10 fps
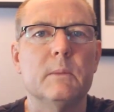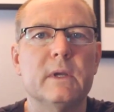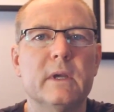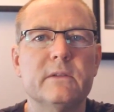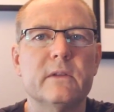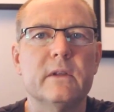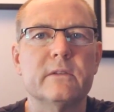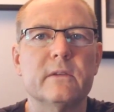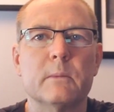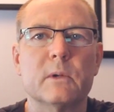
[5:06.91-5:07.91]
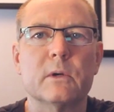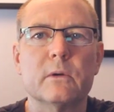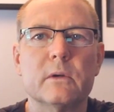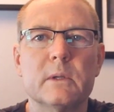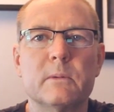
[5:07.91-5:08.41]
Because of this, I'm
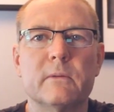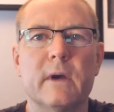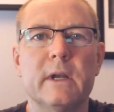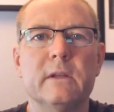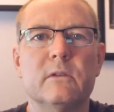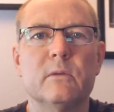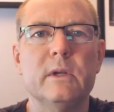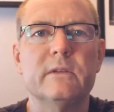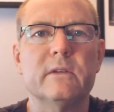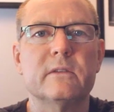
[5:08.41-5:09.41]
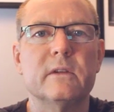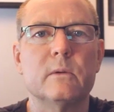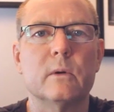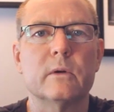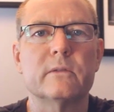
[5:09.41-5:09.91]
currently providing the twenty sixty
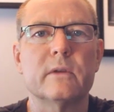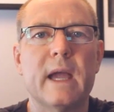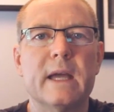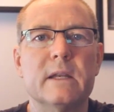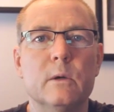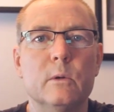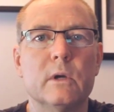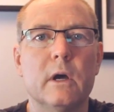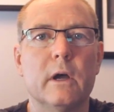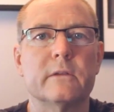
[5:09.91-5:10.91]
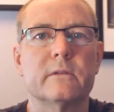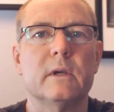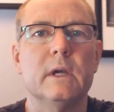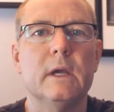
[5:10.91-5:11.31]
course at no cost.